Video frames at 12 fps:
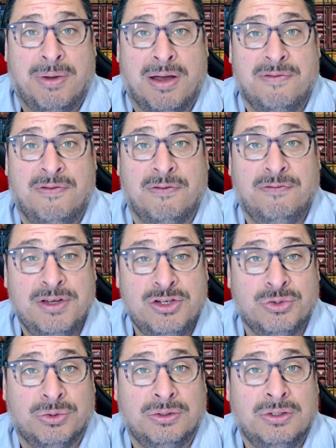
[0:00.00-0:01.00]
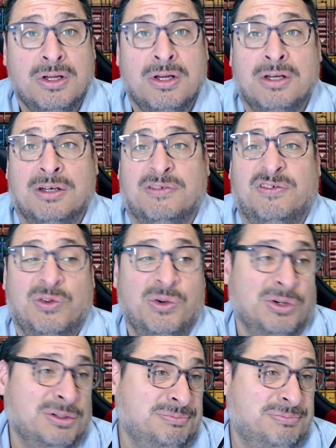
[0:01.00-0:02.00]
of visual
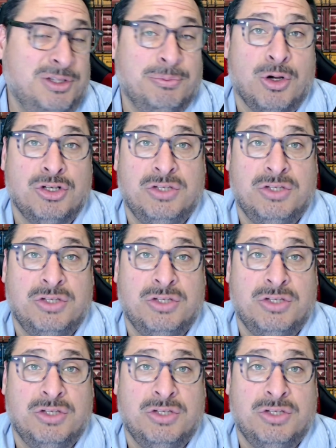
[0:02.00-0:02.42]
for the emergency